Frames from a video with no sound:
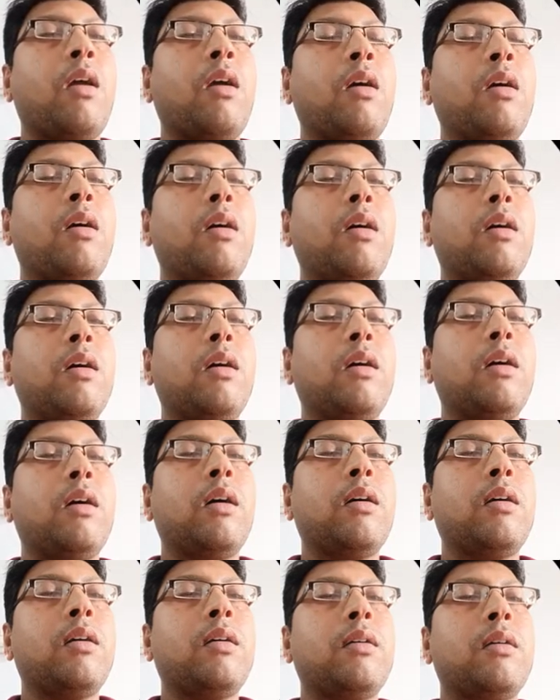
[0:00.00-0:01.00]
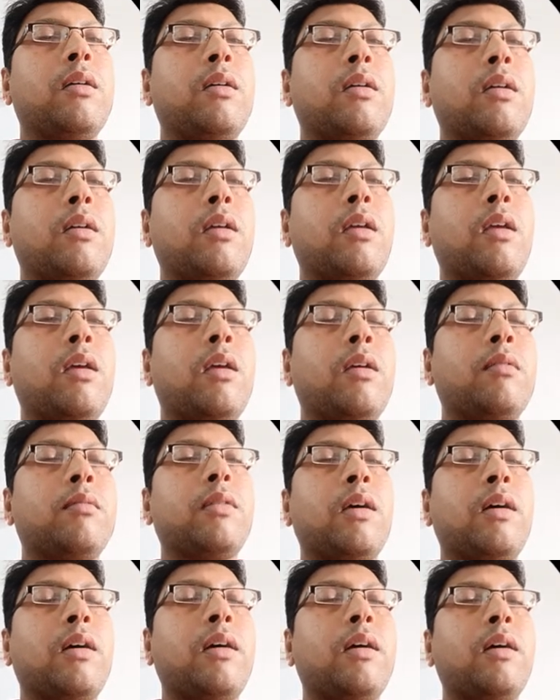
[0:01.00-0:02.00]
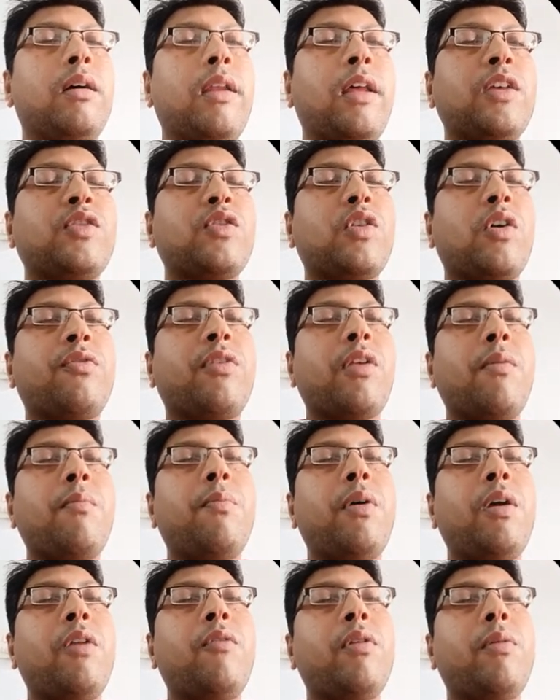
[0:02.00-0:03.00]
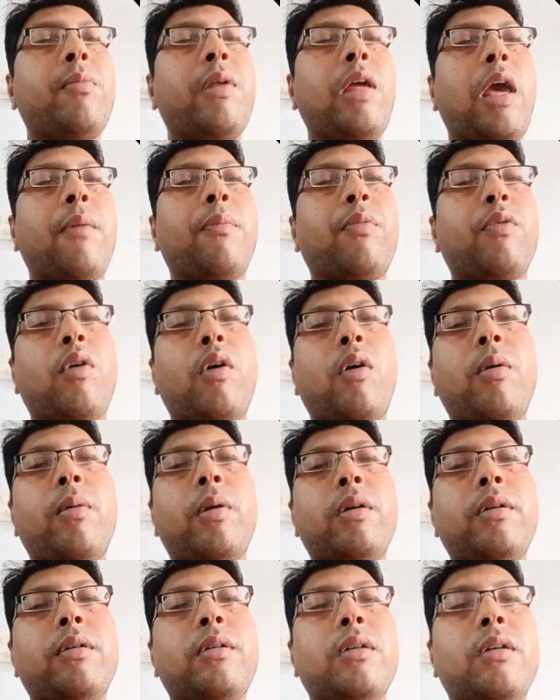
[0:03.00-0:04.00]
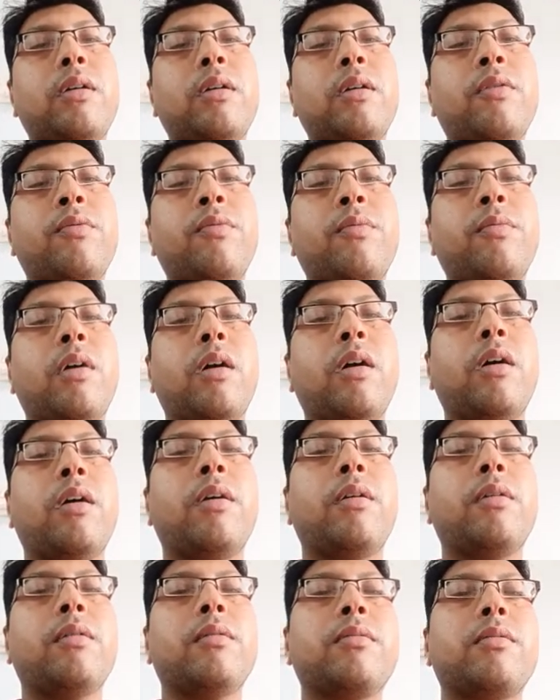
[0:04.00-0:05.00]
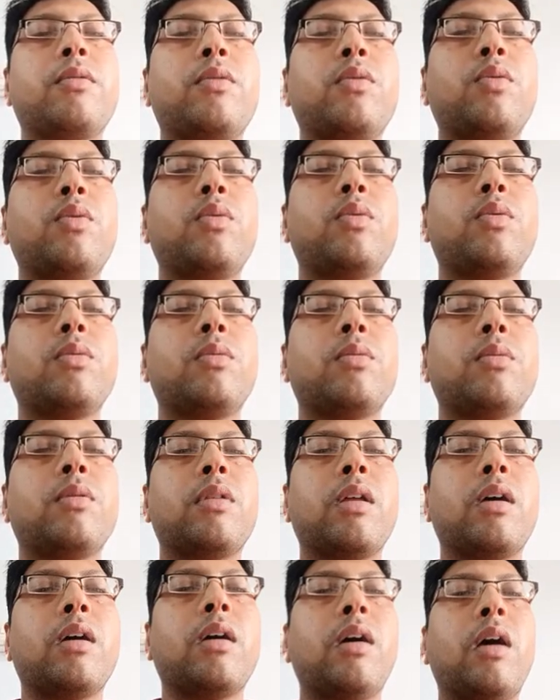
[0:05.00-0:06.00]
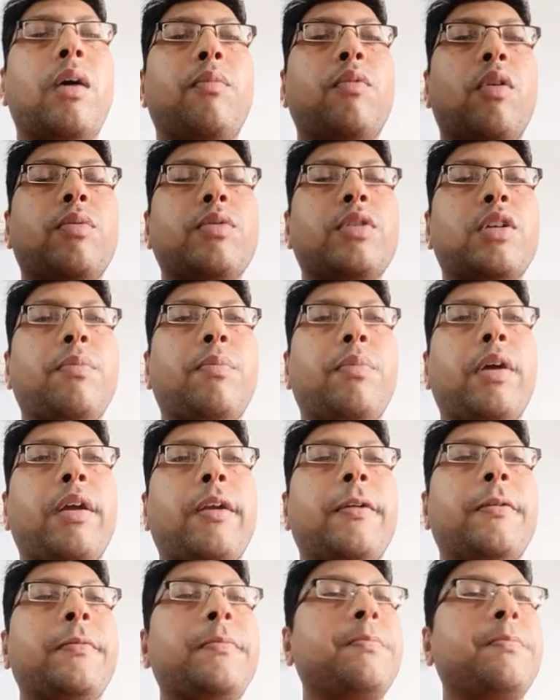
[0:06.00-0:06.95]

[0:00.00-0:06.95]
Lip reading: The rest of sample will be absorbed to the absorption pad.